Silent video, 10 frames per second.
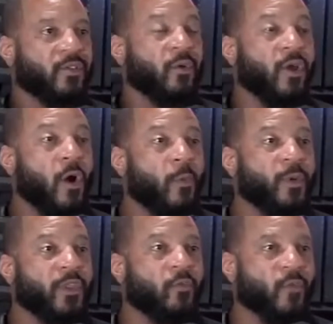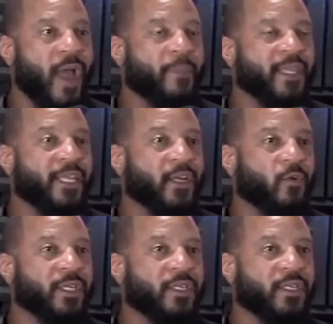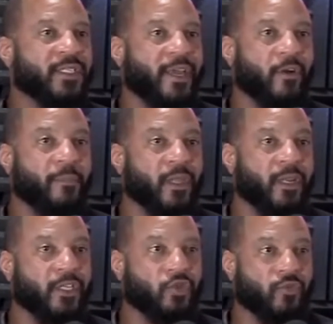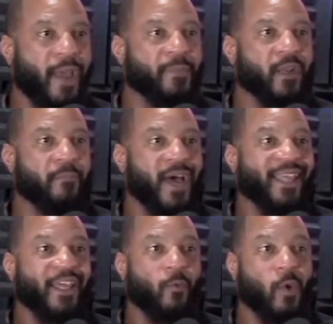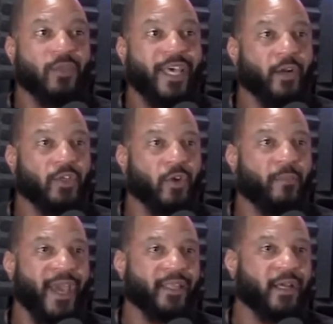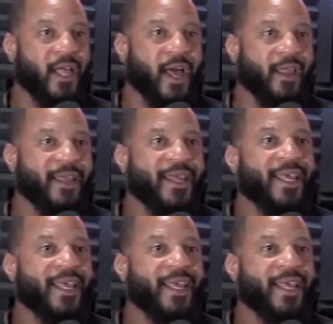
So to cope with their rapidly decreasing desirability trapped in a mind that won't let her turn back the clock,